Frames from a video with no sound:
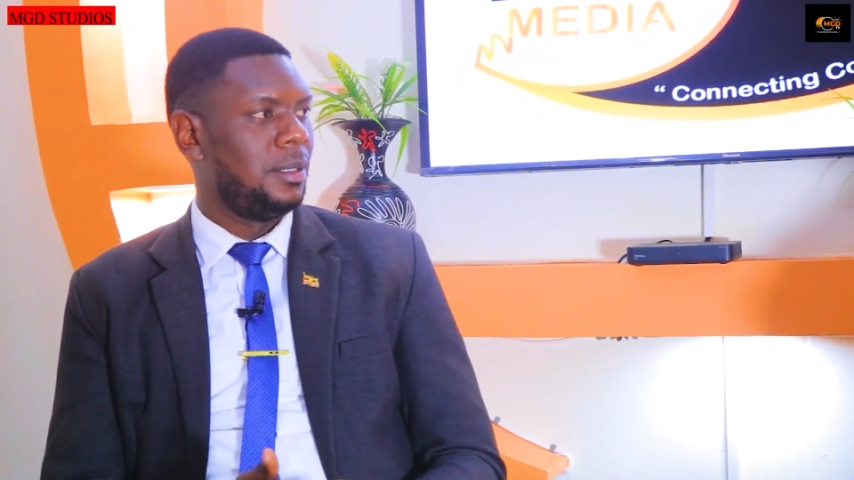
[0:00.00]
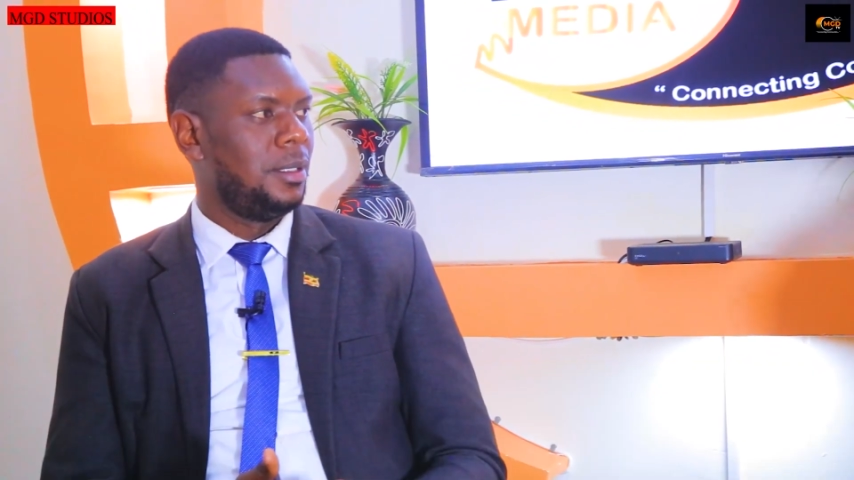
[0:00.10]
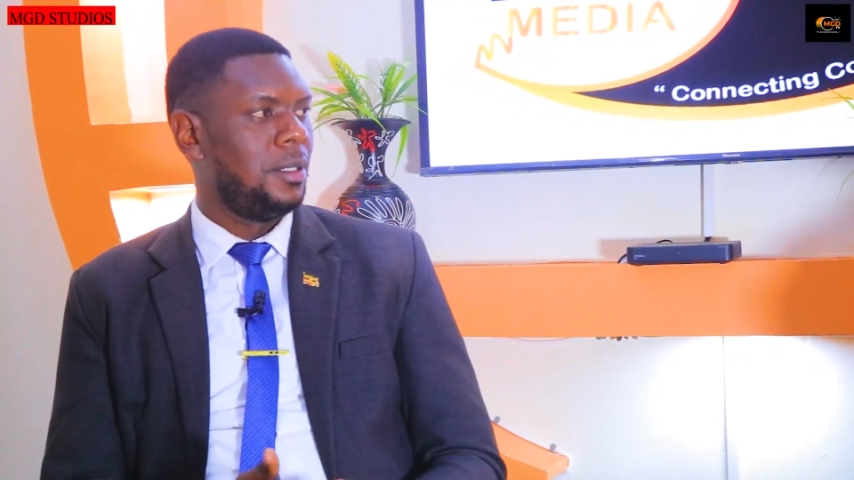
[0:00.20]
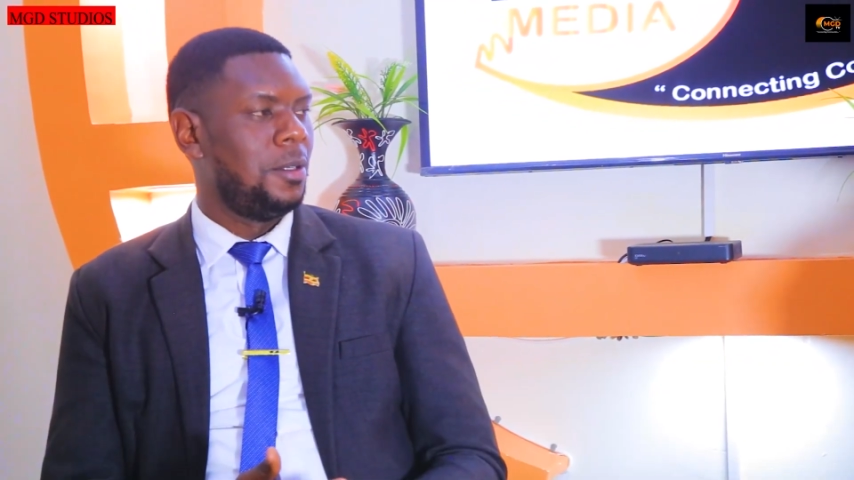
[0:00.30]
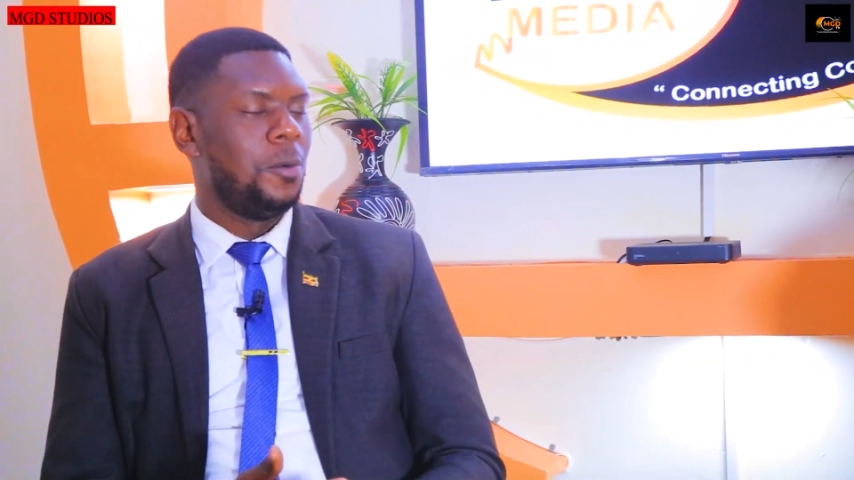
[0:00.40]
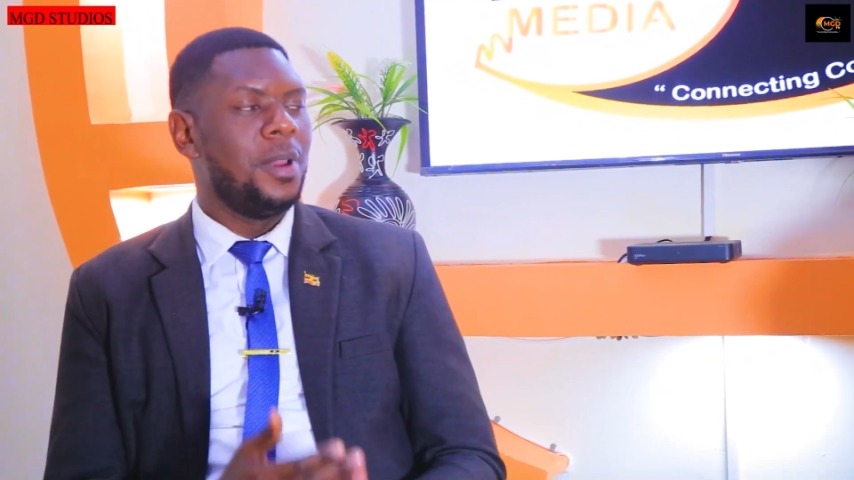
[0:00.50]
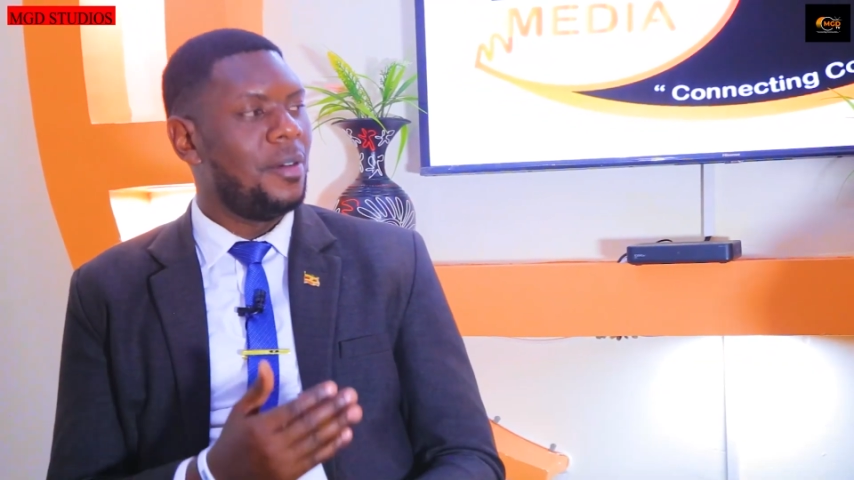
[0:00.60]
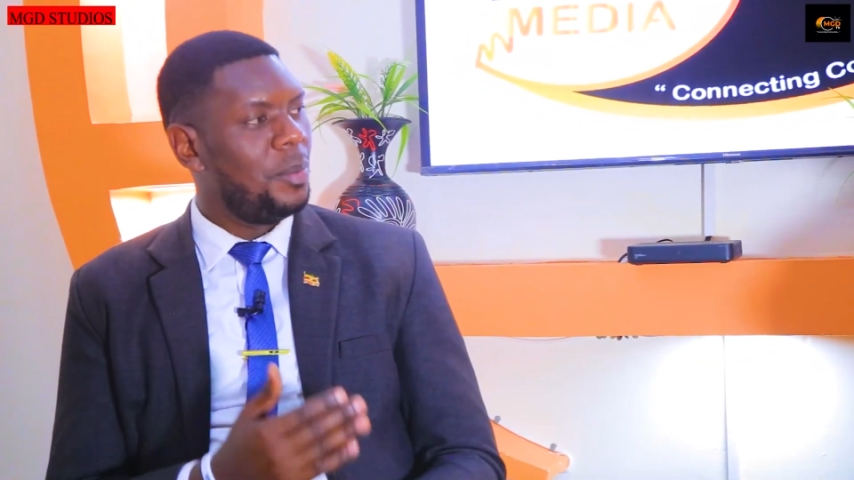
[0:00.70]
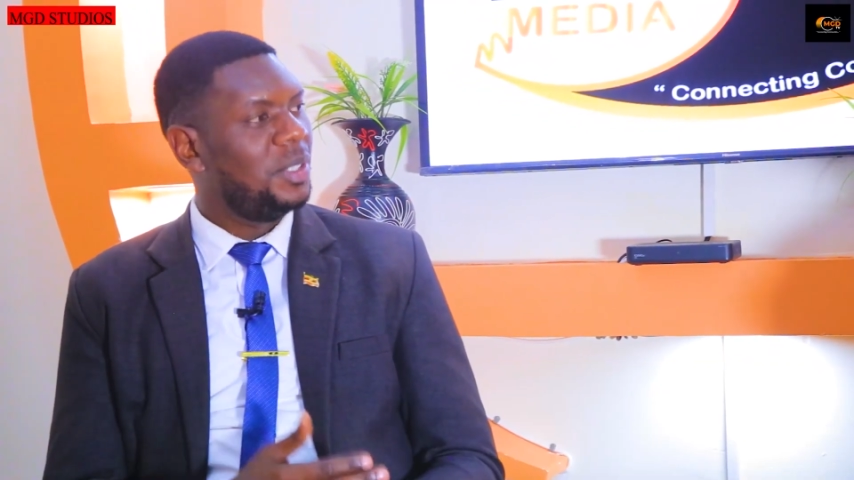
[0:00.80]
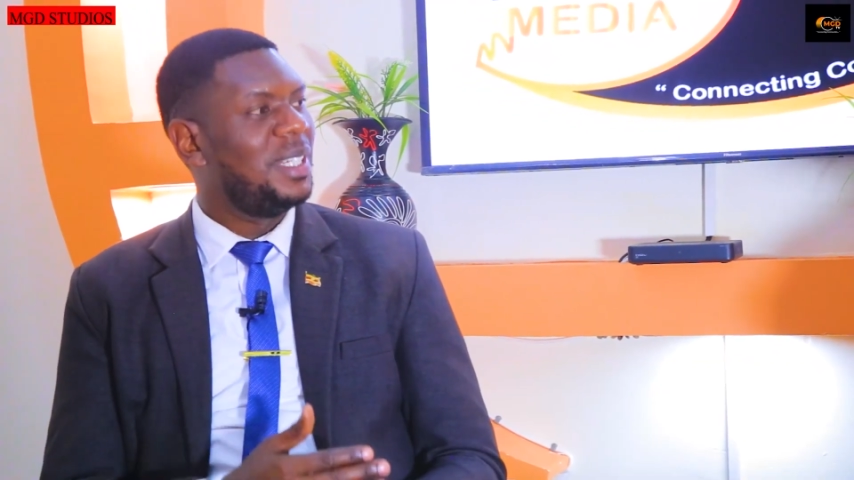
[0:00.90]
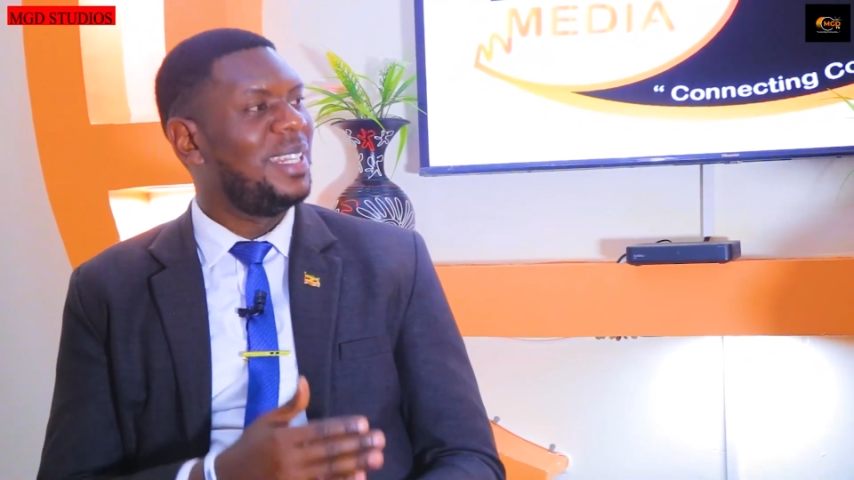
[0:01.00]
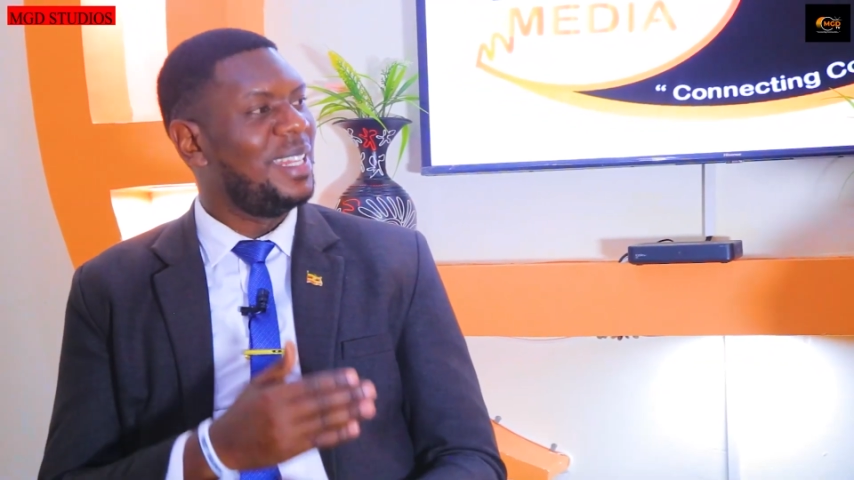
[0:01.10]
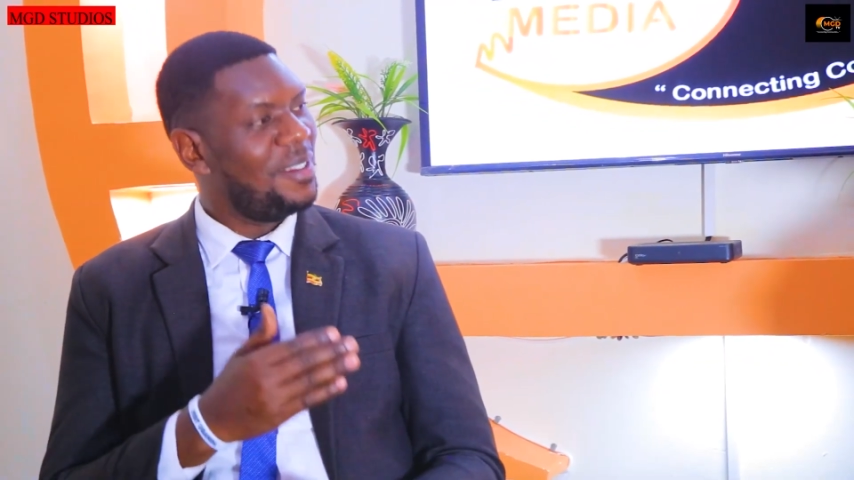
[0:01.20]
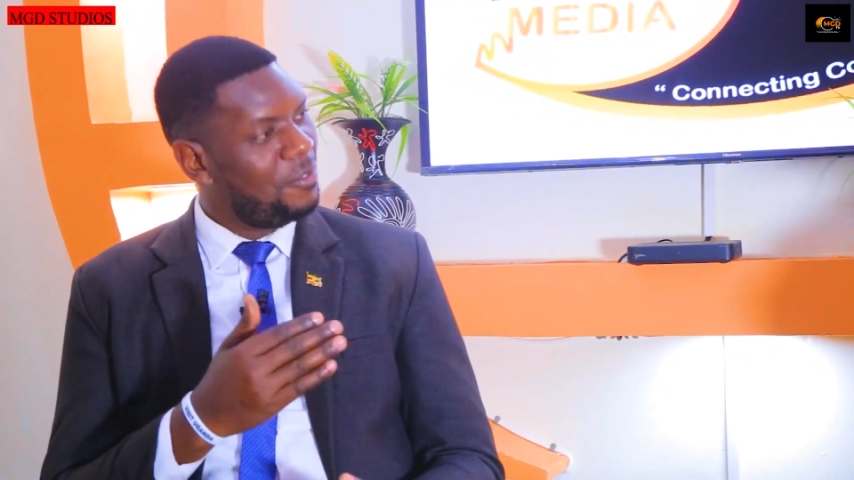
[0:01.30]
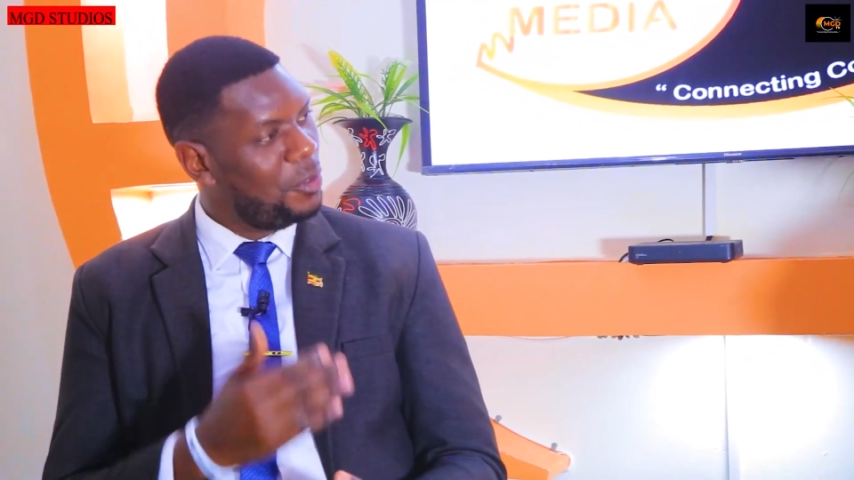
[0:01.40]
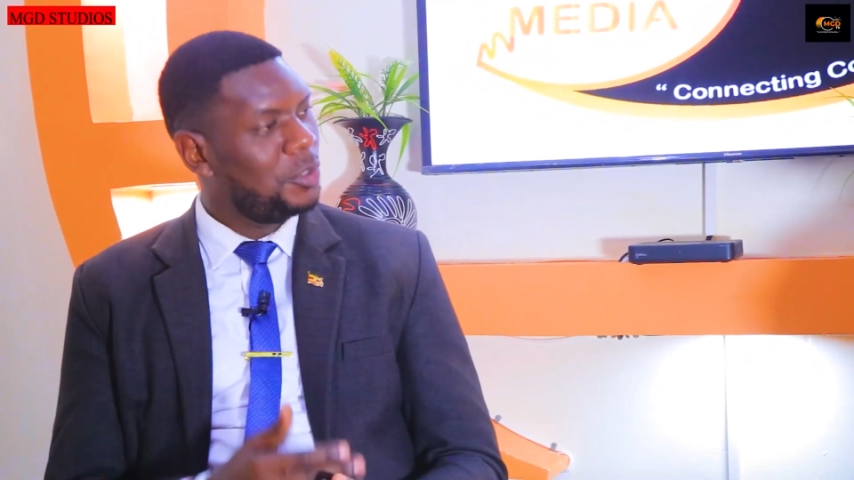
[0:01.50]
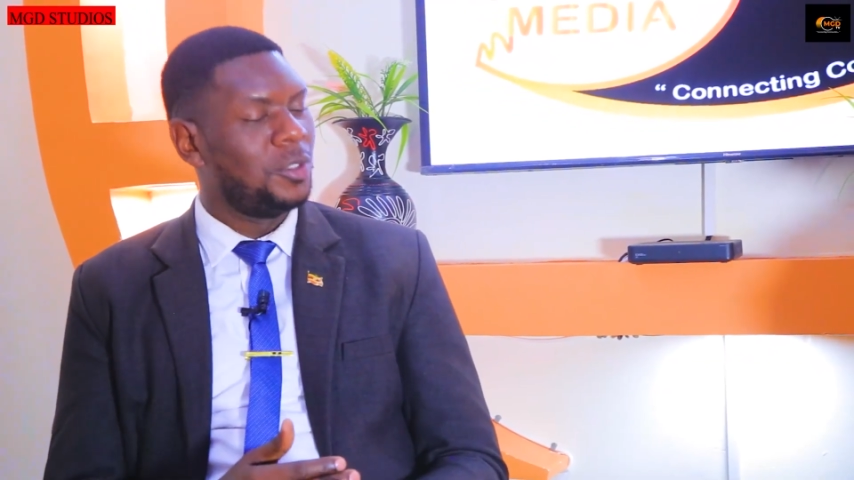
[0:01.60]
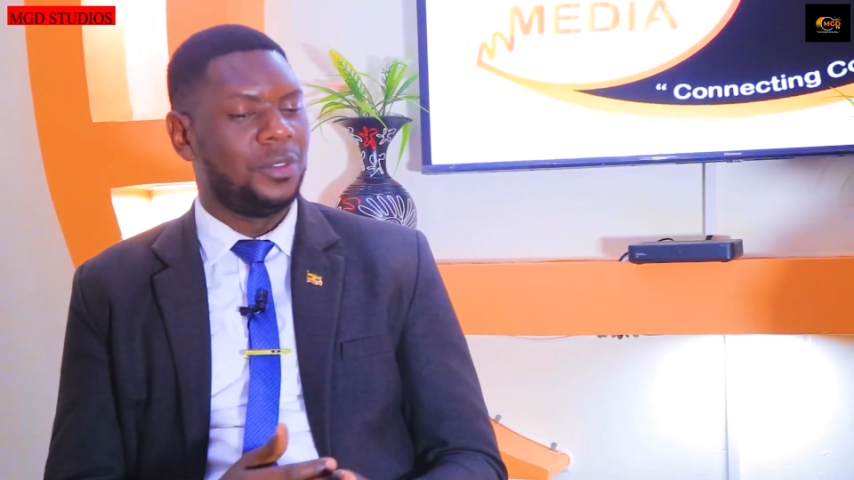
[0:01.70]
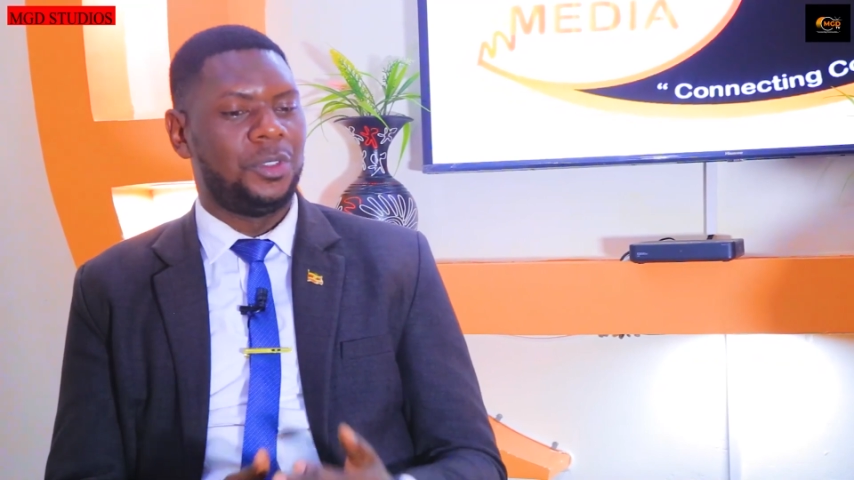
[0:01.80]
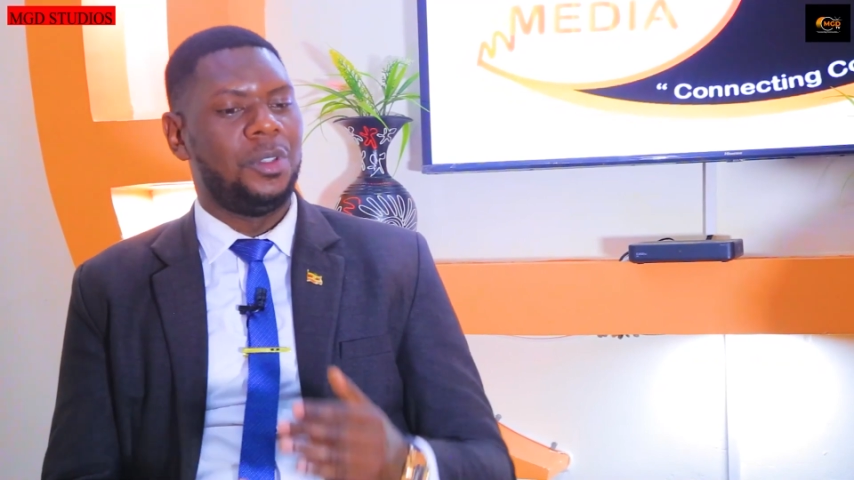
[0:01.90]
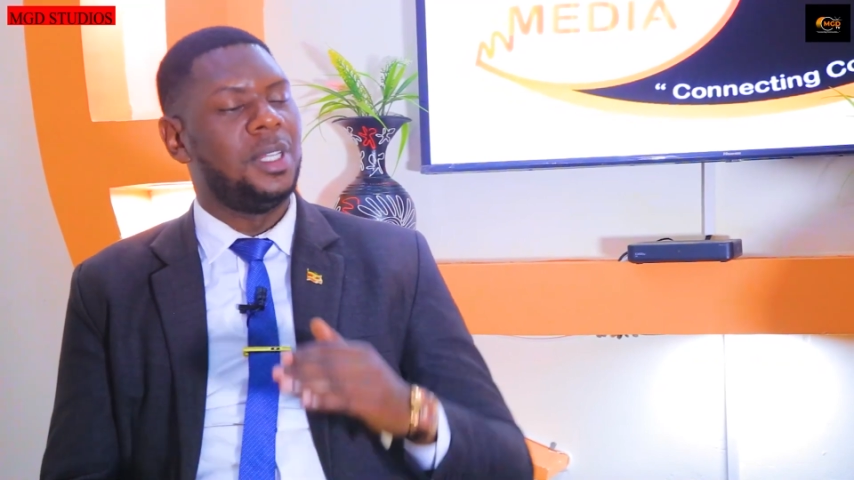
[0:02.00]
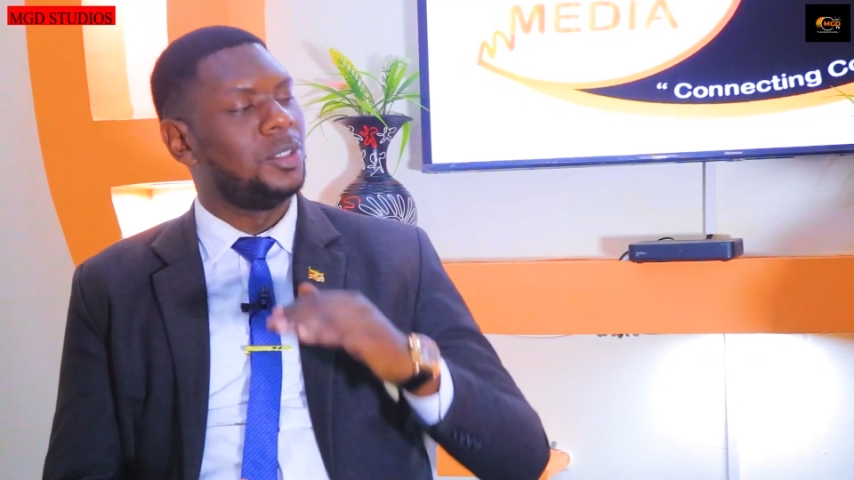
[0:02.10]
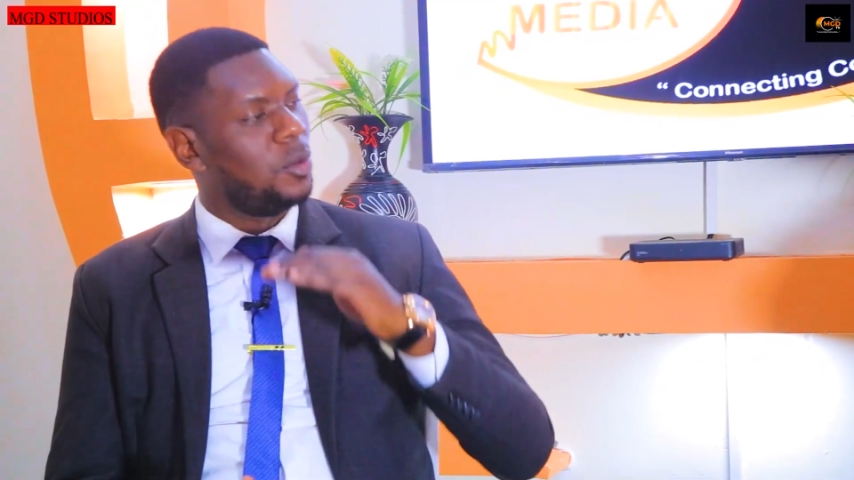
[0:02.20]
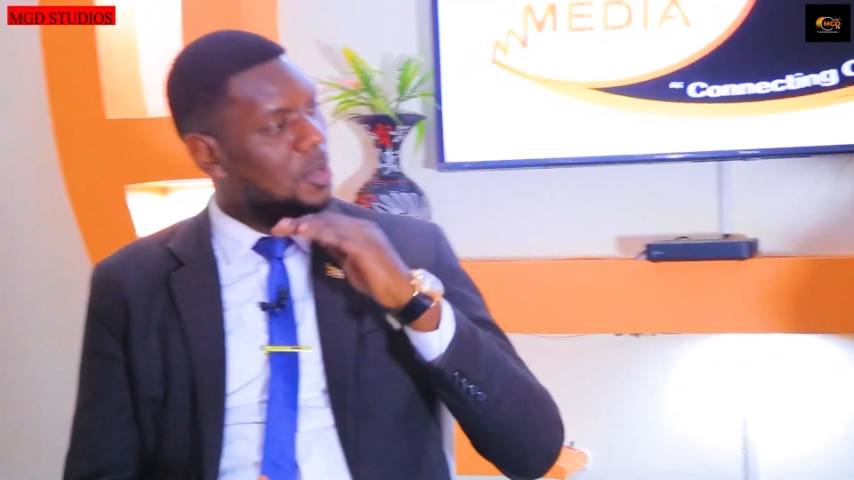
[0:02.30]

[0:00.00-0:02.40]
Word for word: Yes. We have represented the views of students